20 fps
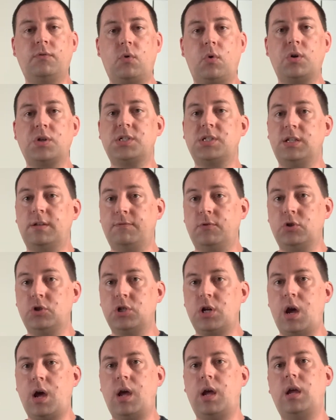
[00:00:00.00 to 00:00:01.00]
course, if you're
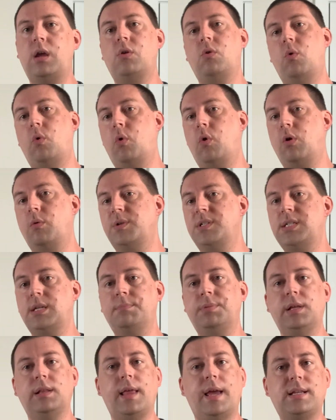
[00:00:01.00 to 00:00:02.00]
shy or would
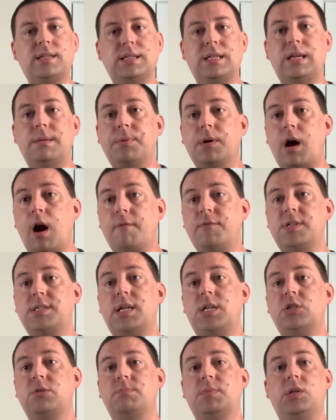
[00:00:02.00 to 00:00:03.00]
simply like to keep a
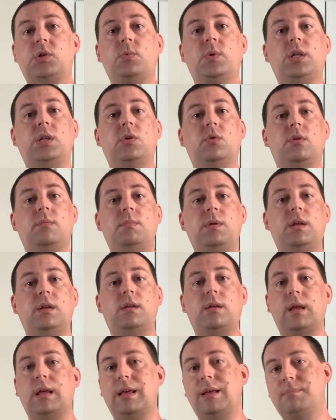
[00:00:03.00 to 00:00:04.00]
conversation between you and
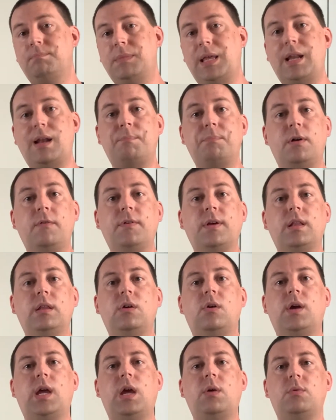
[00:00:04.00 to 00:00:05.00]
me, then I'm perfectly
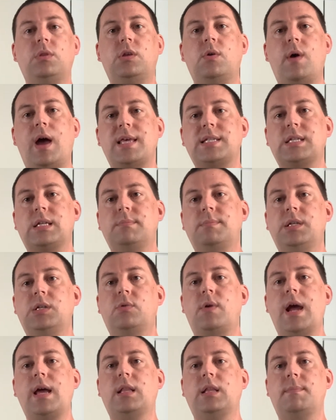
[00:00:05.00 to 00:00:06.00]
okay with you asking me
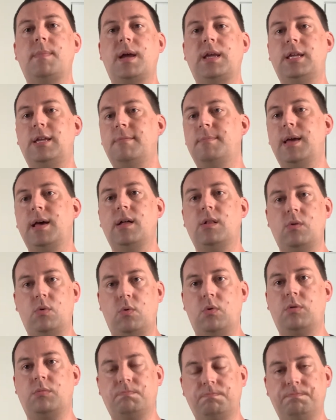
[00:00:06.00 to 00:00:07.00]
directly by email
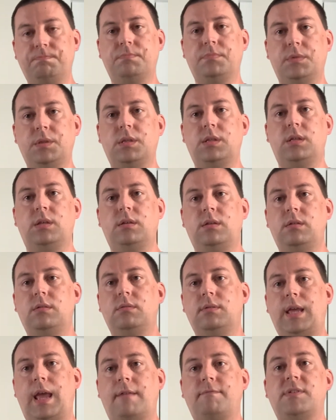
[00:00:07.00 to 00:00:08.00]
or the
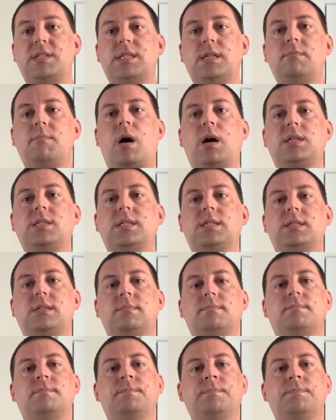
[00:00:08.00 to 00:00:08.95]
Canvas inbox system.